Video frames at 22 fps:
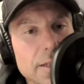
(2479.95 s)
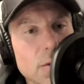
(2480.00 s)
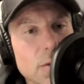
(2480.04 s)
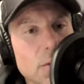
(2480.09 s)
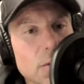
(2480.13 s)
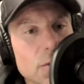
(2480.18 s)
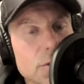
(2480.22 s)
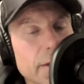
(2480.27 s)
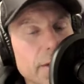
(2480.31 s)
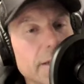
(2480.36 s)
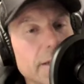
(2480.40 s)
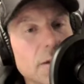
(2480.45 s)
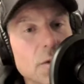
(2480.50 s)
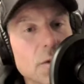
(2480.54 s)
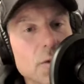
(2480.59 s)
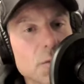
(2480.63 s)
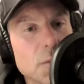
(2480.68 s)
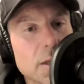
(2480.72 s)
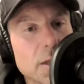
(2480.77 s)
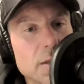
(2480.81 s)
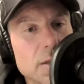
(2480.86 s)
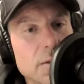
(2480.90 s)
I don't train
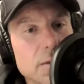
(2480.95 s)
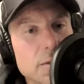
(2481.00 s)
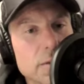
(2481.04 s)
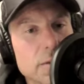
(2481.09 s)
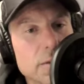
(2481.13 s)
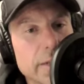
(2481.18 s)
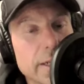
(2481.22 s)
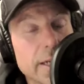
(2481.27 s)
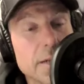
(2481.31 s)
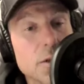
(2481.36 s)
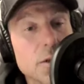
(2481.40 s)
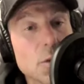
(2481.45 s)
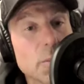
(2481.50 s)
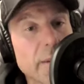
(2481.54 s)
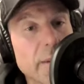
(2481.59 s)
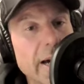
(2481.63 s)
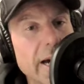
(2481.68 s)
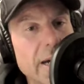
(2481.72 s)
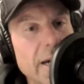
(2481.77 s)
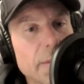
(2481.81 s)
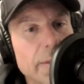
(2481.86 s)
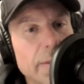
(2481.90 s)
those muscles, right? I do
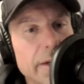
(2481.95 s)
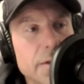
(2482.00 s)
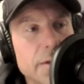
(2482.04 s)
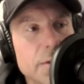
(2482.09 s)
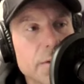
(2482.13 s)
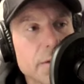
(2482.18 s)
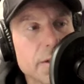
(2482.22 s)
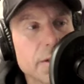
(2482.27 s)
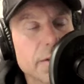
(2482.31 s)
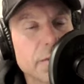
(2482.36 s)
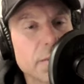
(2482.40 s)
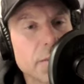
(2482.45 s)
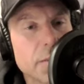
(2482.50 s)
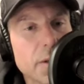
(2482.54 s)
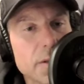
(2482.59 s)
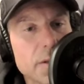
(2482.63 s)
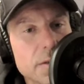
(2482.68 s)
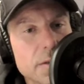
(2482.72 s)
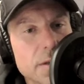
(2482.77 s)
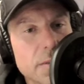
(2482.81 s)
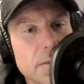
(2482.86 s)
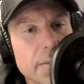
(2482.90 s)
back, but I do different
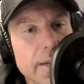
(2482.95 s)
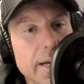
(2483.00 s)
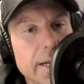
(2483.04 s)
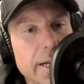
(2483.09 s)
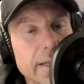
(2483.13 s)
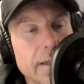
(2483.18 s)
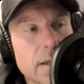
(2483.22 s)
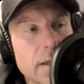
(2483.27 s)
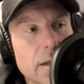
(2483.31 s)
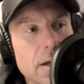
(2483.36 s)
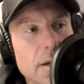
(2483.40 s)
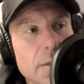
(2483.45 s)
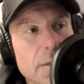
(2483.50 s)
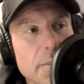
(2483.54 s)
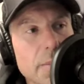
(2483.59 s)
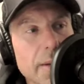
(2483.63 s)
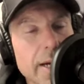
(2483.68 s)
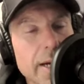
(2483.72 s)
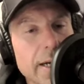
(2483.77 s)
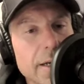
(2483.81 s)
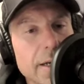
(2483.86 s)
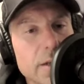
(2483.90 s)
parts of the back. And a lot of the
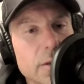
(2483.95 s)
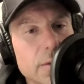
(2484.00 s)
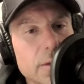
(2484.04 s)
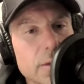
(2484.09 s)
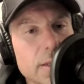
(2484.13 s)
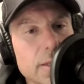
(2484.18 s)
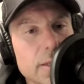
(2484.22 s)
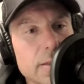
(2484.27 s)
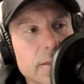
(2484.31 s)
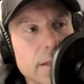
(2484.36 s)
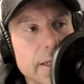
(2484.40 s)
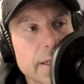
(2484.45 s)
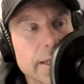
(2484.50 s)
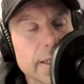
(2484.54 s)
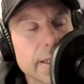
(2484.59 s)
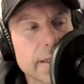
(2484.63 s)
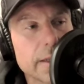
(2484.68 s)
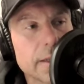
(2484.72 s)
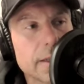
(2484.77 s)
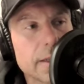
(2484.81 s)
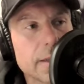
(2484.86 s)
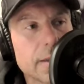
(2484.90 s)
back I do it is
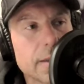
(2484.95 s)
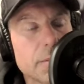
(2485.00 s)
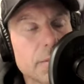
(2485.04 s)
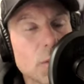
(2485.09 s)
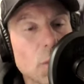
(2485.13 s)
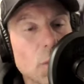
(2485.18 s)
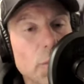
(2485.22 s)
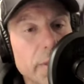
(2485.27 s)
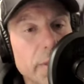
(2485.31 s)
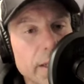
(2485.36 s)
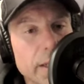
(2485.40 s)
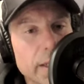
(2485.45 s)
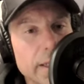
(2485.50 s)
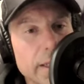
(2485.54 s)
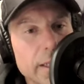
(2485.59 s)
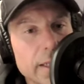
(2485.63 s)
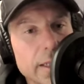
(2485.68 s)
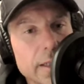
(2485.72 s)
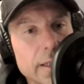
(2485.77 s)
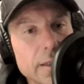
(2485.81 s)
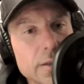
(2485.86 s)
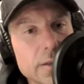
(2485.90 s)
like
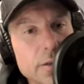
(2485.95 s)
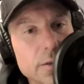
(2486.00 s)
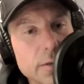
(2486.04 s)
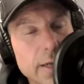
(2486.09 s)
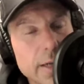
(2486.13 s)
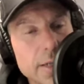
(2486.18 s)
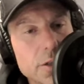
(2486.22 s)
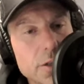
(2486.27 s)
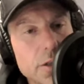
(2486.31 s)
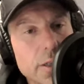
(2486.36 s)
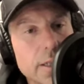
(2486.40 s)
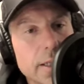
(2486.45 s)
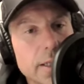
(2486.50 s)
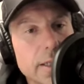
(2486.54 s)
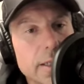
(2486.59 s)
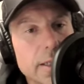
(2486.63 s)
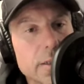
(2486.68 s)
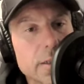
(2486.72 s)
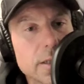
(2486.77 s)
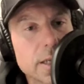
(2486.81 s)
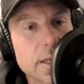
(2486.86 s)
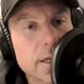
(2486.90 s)
mobility, stretching,
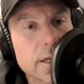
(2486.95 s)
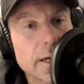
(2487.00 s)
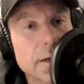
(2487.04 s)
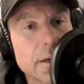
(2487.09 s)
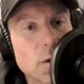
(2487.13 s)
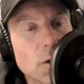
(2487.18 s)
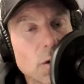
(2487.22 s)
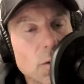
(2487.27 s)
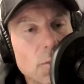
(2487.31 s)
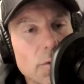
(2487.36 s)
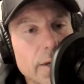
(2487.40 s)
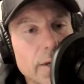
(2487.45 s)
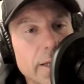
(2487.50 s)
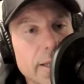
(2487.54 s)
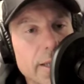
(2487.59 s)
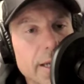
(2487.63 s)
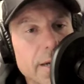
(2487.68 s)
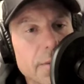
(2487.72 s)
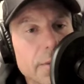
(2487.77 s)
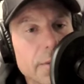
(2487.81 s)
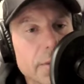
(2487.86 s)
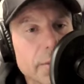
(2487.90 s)
and I incorporate
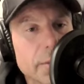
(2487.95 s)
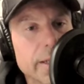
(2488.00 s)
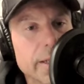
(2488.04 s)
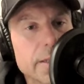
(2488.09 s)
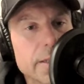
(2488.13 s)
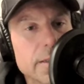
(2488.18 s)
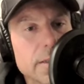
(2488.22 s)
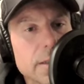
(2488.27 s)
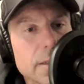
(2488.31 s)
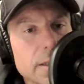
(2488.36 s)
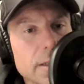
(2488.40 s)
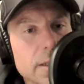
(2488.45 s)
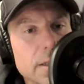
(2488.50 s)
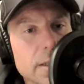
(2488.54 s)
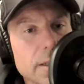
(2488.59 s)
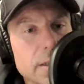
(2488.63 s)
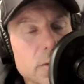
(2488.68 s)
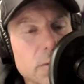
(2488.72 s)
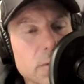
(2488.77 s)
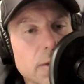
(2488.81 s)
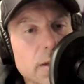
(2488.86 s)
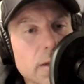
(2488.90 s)
that with the weights
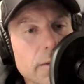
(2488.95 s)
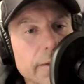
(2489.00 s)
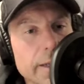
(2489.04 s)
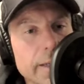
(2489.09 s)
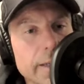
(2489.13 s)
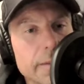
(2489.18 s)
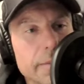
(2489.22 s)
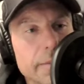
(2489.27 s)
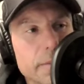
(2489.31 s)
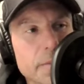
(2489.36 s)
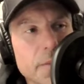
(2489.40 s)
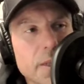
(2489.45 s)
as well, right?